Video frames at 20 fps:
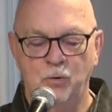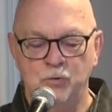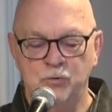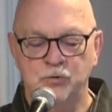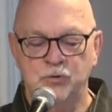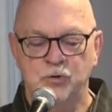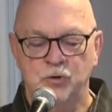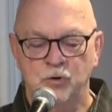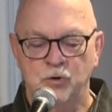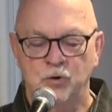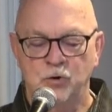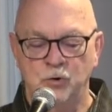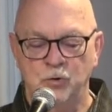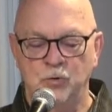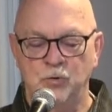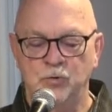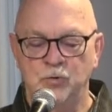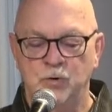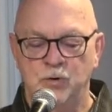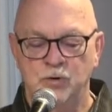those
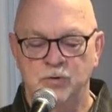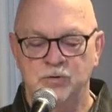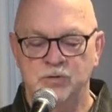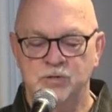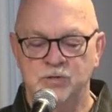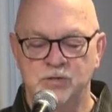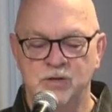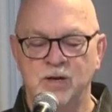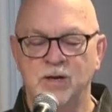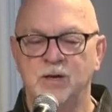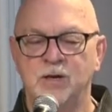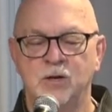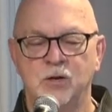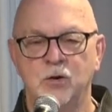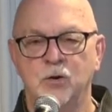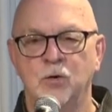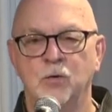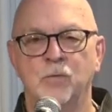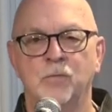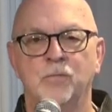who
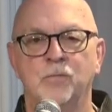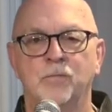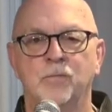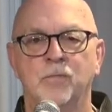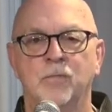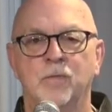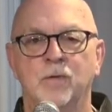seek you.